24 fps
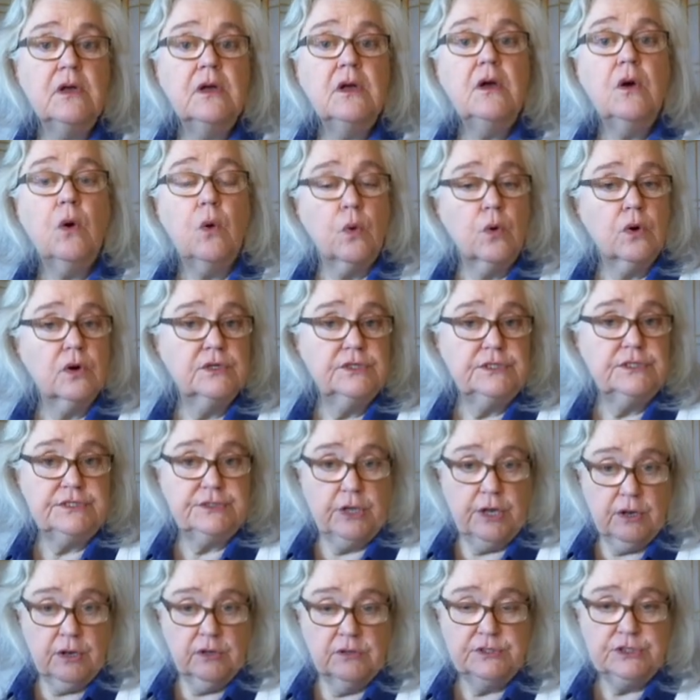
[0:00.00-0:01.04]
or
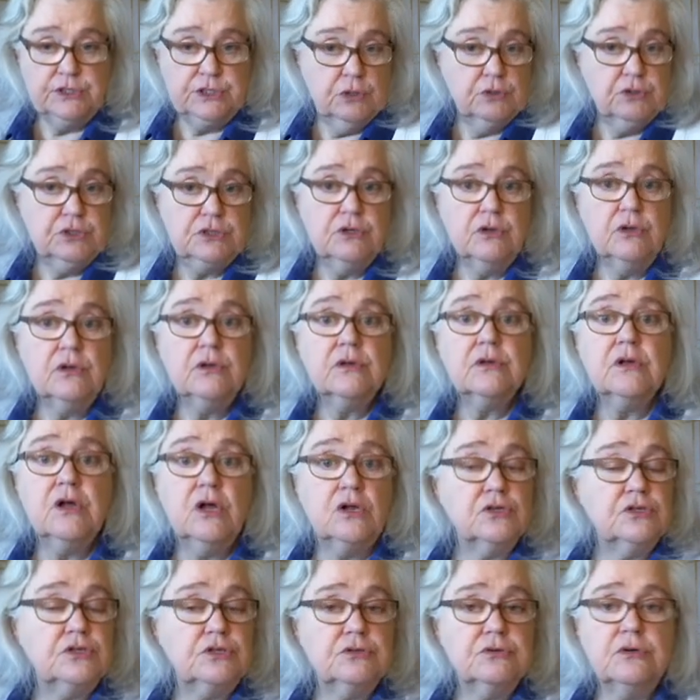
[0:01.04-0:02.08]
social,
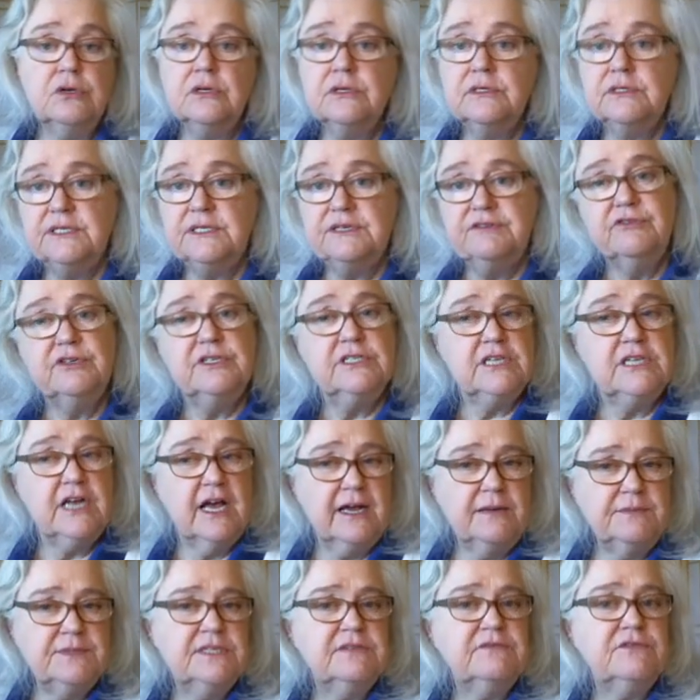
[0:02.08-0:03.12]
cultural, different
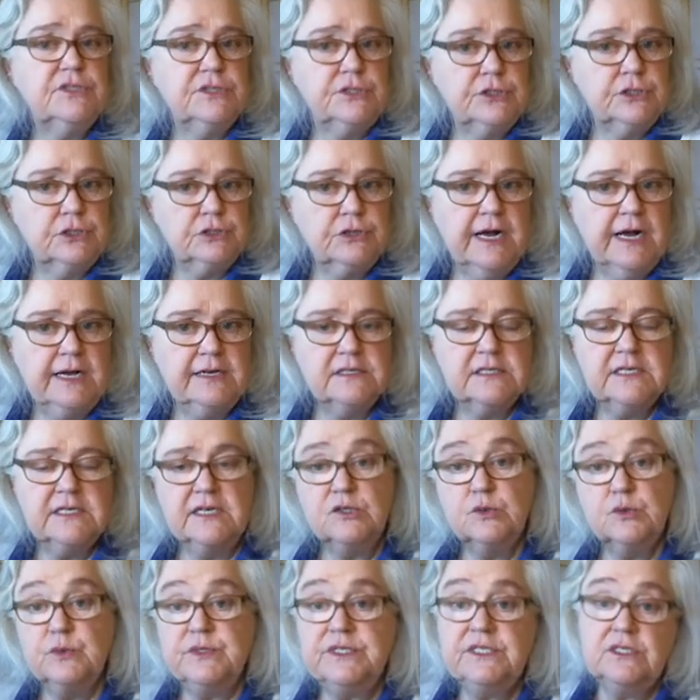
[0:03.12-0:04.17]
types of distress,
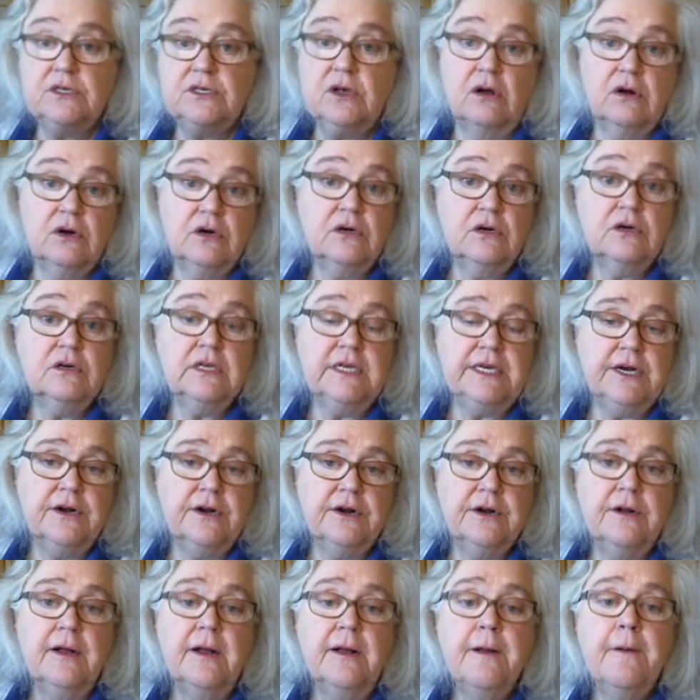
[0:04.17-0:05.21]
as we saw
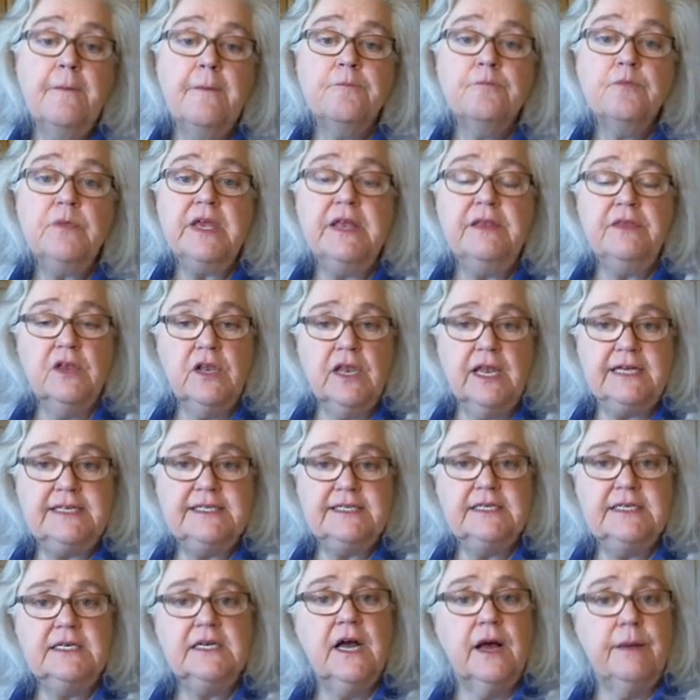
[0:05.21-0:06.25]
earlier in the
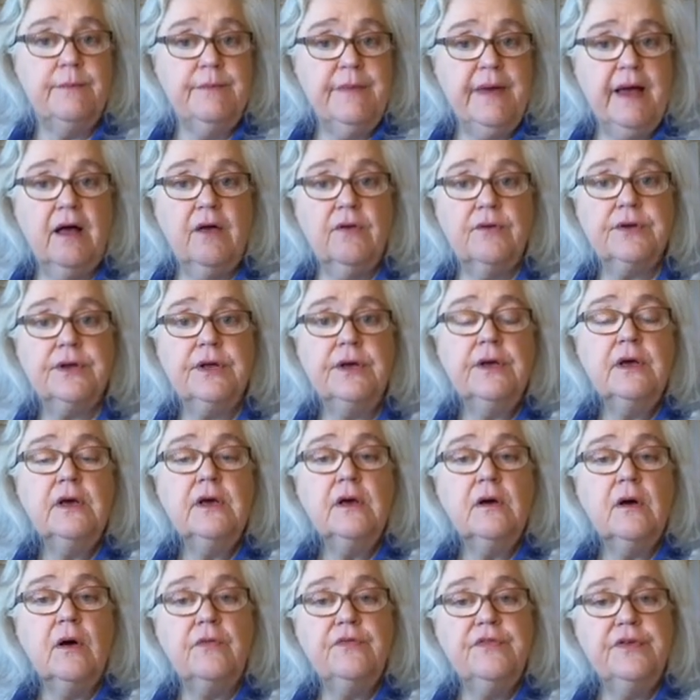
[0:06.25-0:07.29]
lesson about
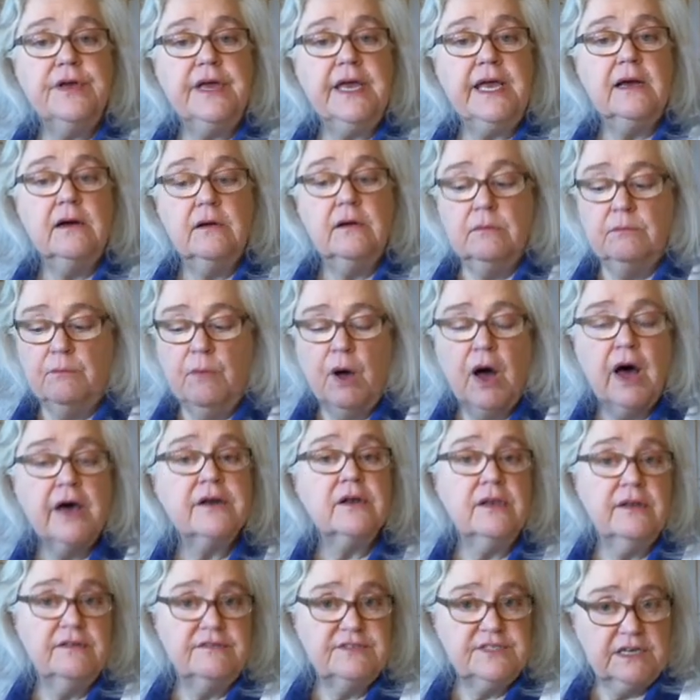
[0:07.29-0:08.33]
the
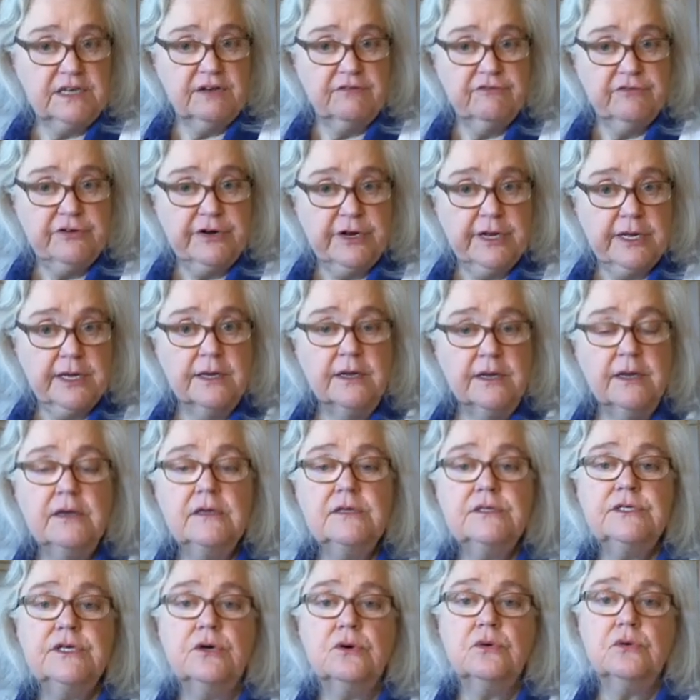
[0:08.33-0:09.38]
model of suffering.
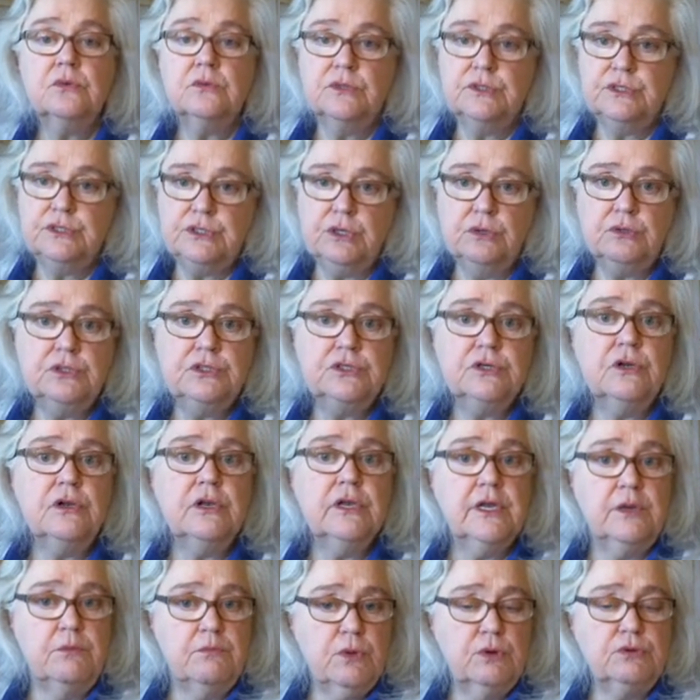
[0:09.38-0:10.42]
So social,
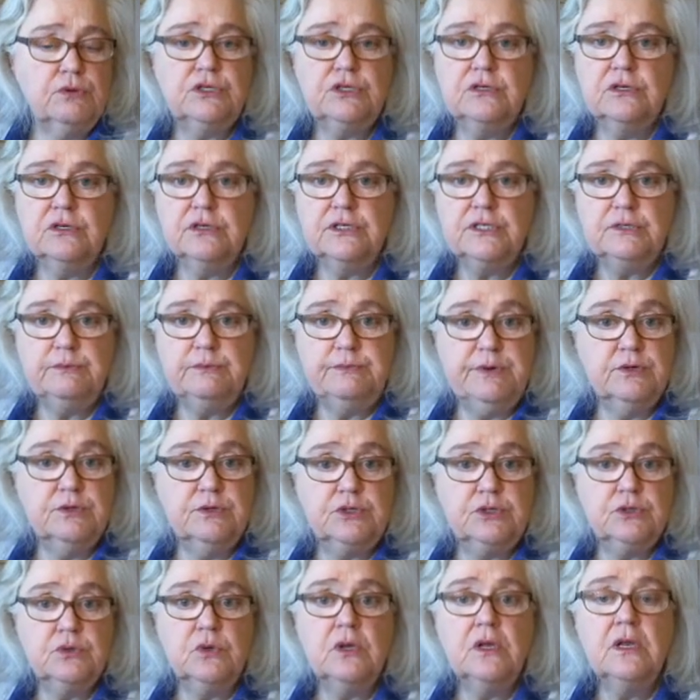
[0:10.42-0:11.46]
emotional,
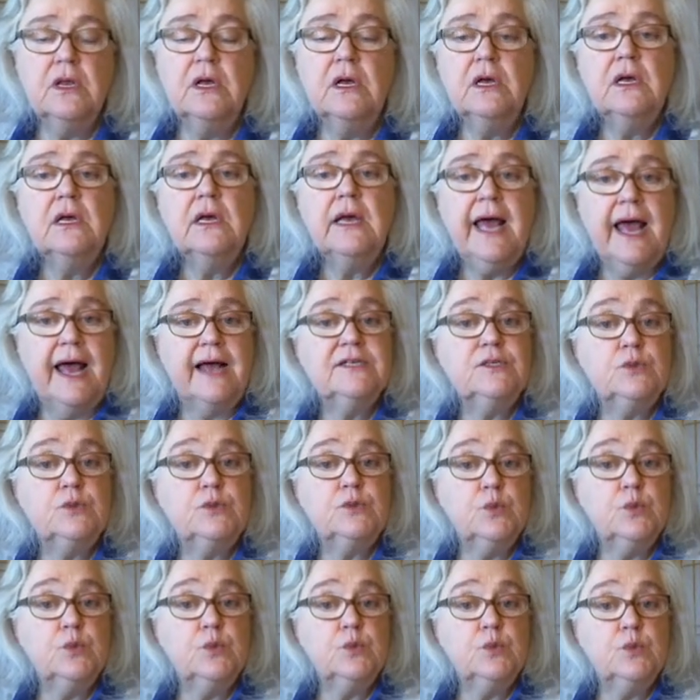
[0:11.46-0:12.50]
spiritual, as
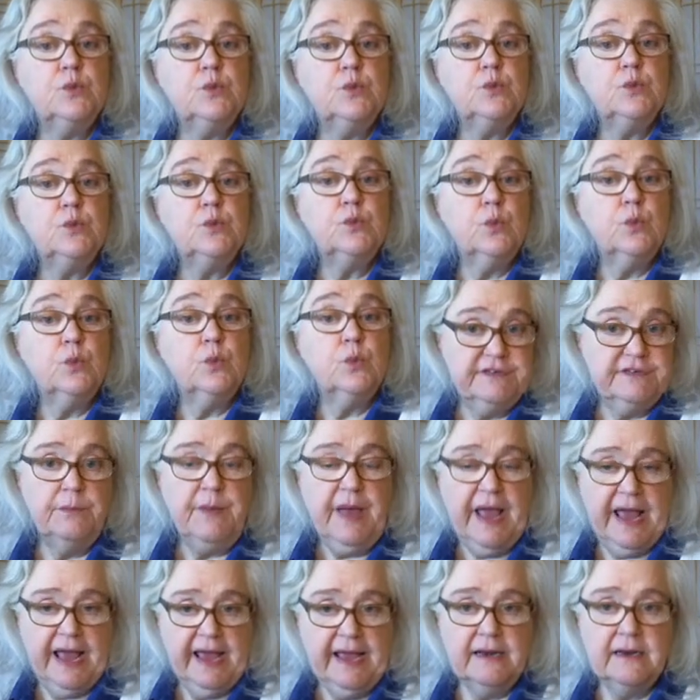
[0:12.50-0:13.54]
well as physical
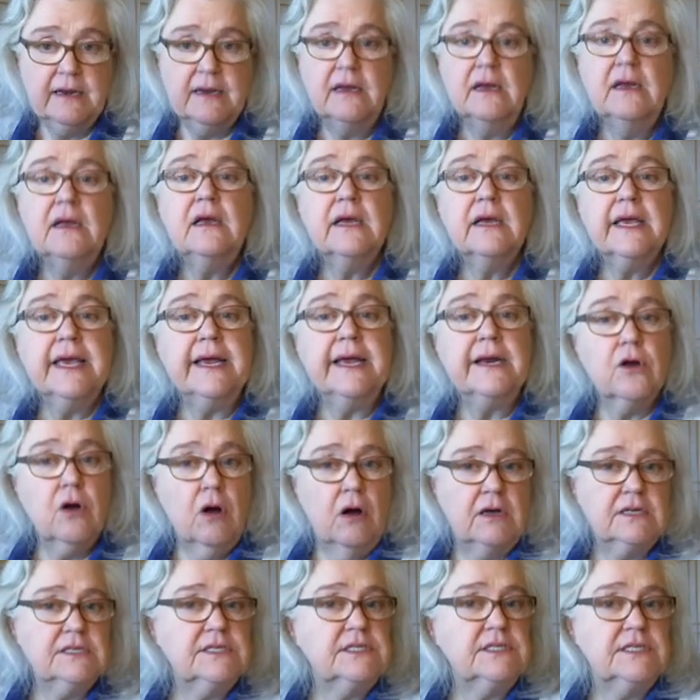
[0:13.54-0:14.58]
pain can
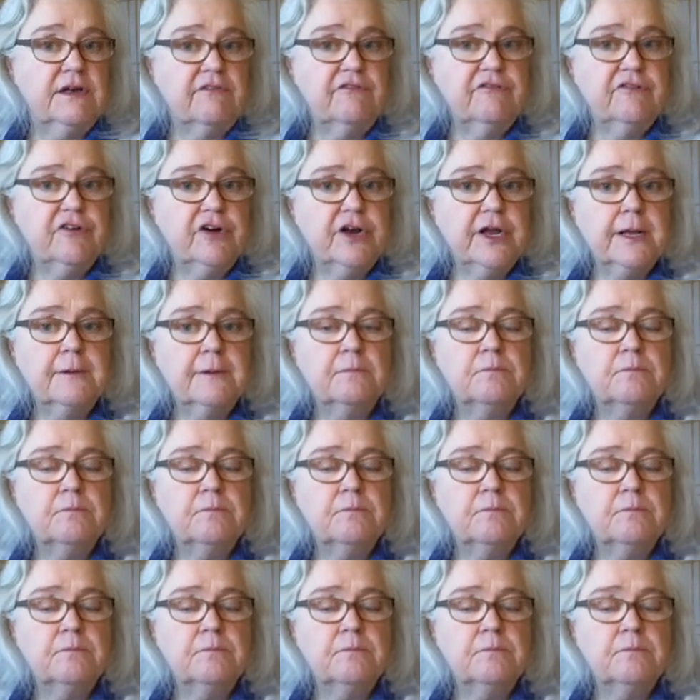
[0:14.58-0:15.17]
cause suffering.